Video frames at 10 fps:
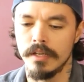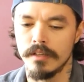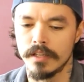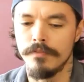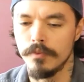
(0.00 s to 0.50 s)

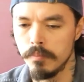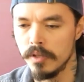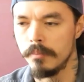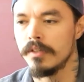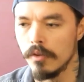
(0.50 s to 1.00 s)
Like if you
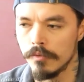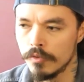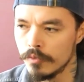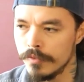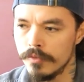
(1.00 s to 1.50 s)
play Medal of
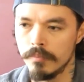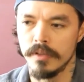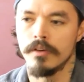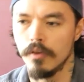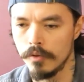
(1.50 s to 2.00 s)
Honor, if you
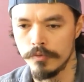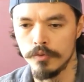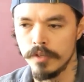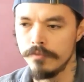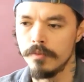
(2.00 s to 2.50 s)
play Call of
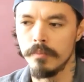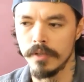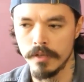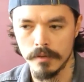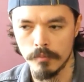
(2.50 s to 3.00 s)
Duty, if you
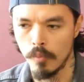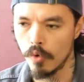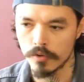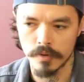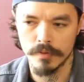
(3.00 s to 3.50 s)
play
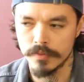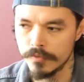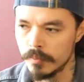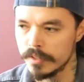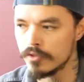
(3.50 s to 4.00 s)
Warcraft,
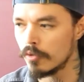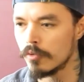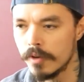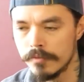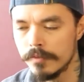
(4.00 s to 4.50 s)
if you play
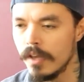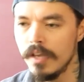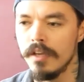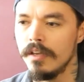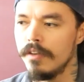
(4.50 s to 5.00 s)
Starcraft,
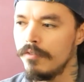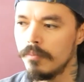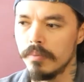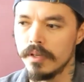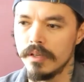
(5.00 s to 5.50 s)
if
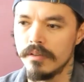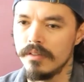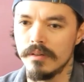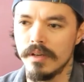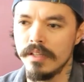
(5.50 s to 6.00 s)
you play,
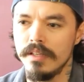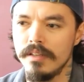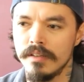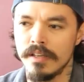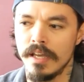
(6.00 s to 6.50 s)
you know, any
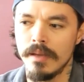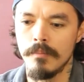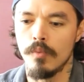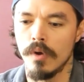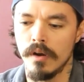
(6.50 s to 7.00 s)

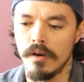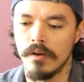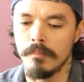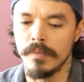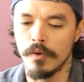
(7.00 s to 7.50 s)
game
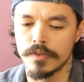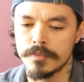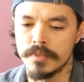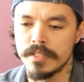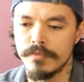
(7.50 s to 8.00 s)
where there are
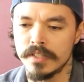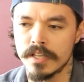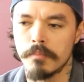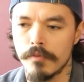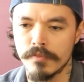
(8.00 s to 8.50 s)
specific
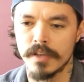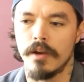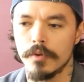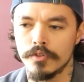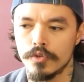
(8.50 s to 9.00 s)
type of
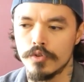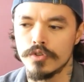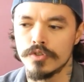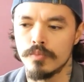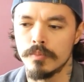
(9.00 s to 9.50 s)

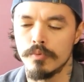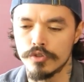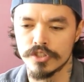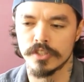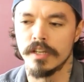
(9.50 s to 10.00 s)
characters with
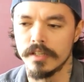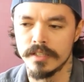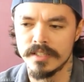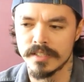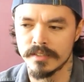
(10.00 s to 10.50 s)

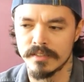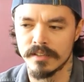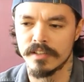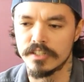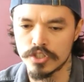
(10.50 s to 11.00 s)
personalities and
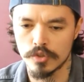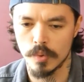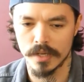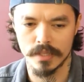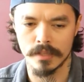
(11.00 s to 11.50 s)
attached
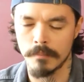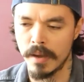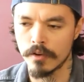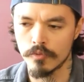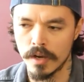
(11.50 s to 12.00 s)
to it and a
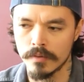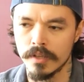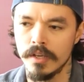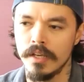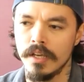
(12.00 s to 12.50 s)

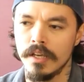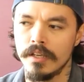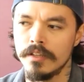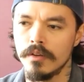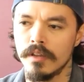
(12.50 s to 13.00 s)
background,
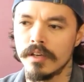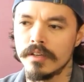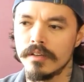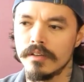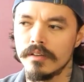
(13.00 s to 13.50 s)
you know,
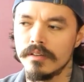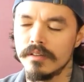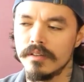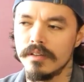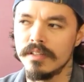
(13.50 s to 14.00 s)
like
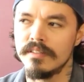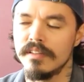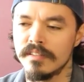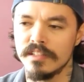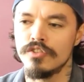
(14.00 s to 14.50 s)
it's
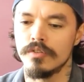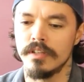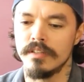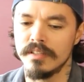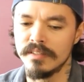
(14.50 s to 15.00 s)
essential
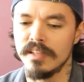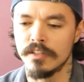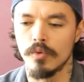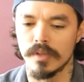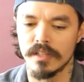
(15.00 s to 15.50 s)
that they
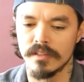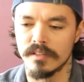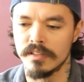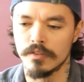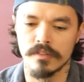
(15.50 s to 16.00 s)
stick to it, that
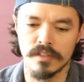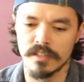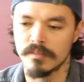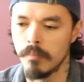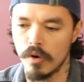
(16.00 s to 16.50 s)
it doesn't
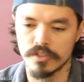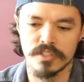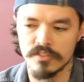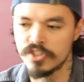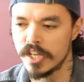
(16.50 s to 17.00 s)
get
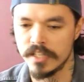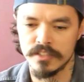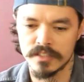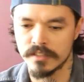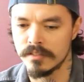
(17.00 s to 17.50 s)
washed and
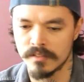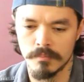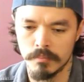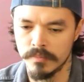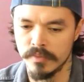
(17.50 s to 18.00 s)
changed and